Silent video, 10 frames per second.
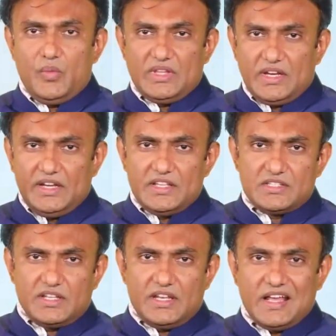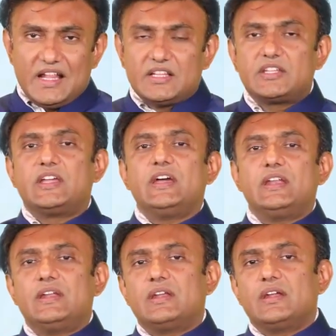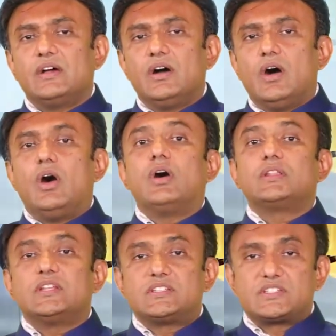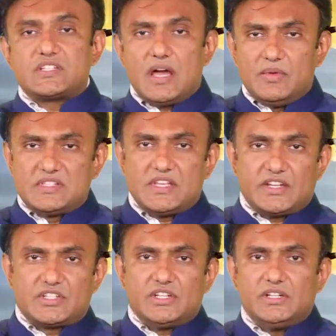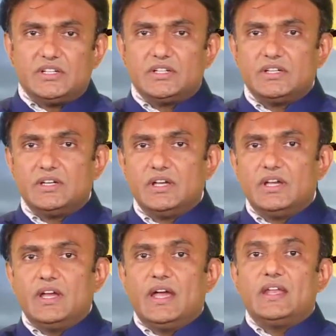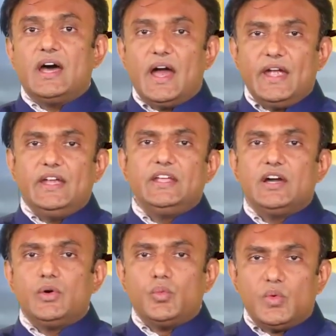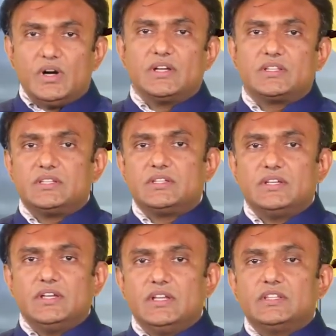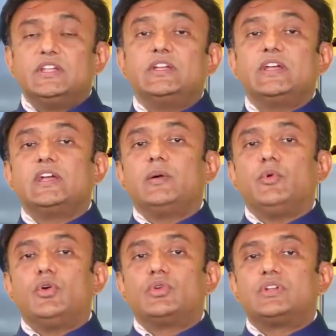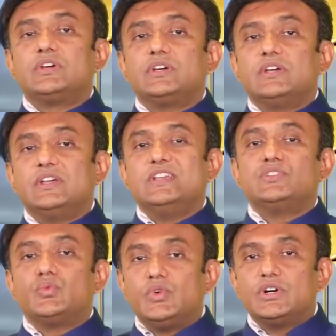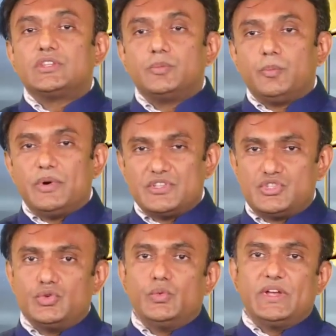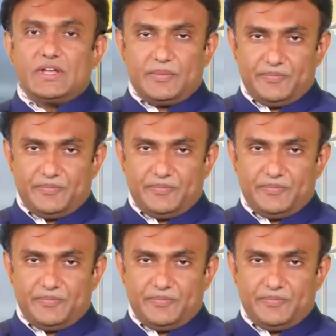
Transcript: Whether it is in healthcare or the travel sector, an idea worth thinking about is worth pursuing.